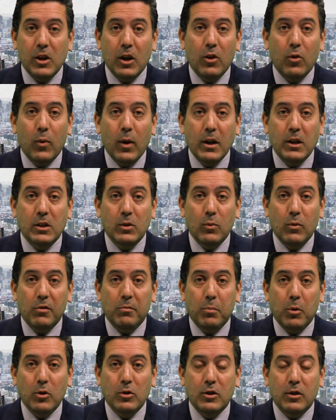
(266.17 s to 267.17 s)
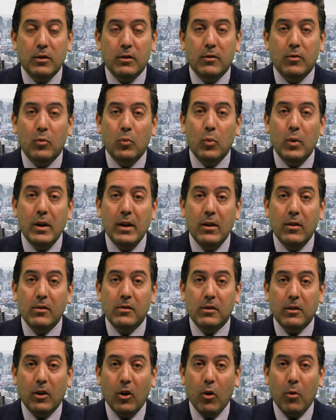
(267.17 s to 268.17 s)
Generation was purchased 3
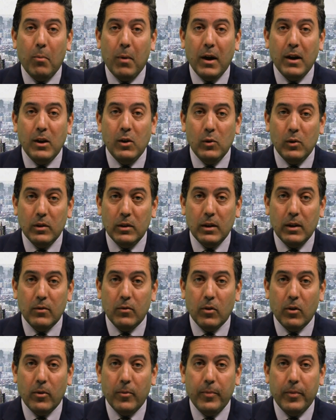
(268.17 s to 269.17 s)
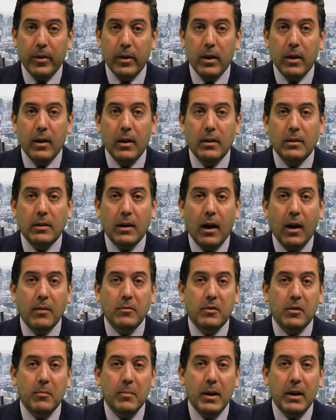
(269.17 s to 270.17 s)
years ago by Unilever.
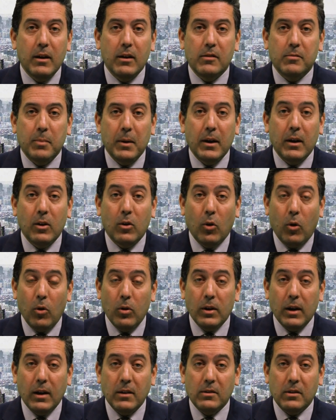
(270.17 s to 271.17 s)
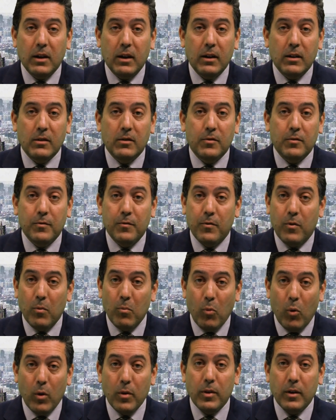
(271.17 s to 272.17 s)
Tom's of Maine has been in Colgate's hands for
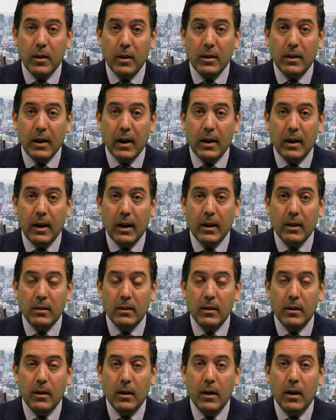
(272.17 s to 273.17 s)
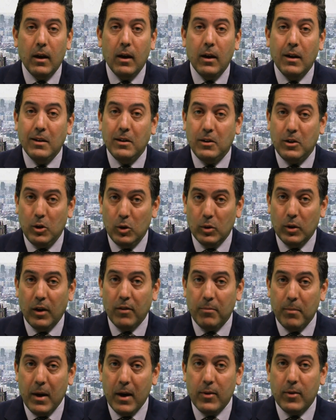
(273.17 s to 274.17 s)
more than a decade. Do you
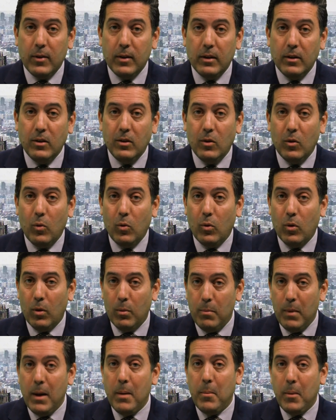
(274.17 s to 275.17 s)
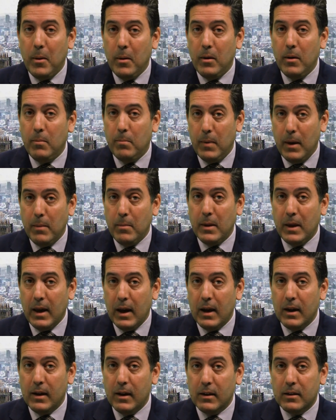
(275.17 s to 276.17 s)
love Method, or maybe Baby
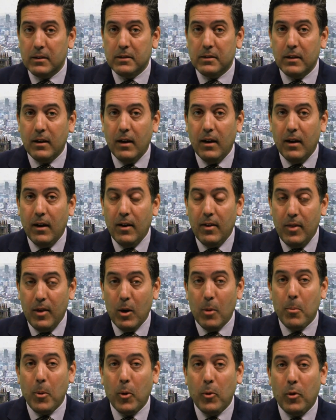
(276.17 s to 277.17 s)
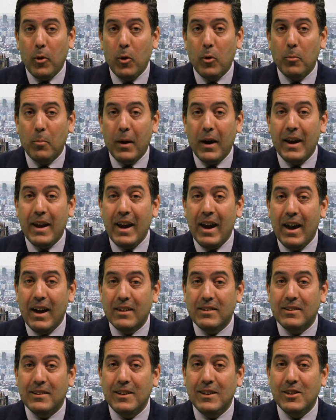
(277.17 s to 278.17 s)
Ganix? They're both owned by
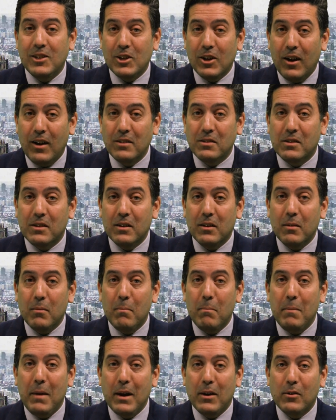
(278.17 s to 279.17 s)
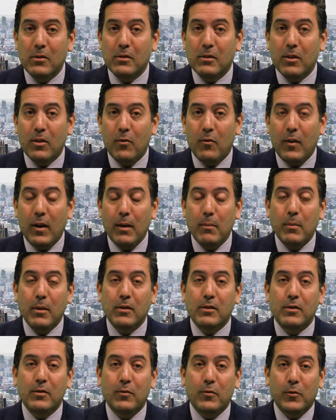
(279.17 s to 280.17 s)
S.C. Johnson, makers of the
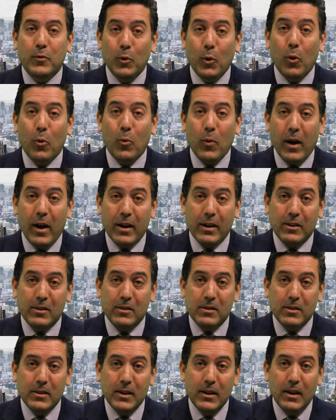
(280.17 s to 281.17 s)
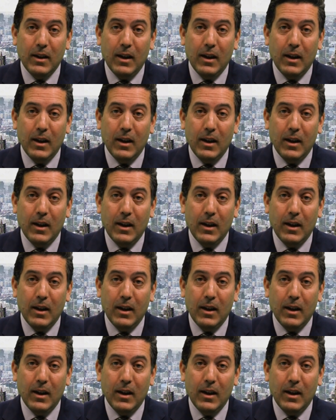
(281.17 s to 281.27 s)
famous floor wax.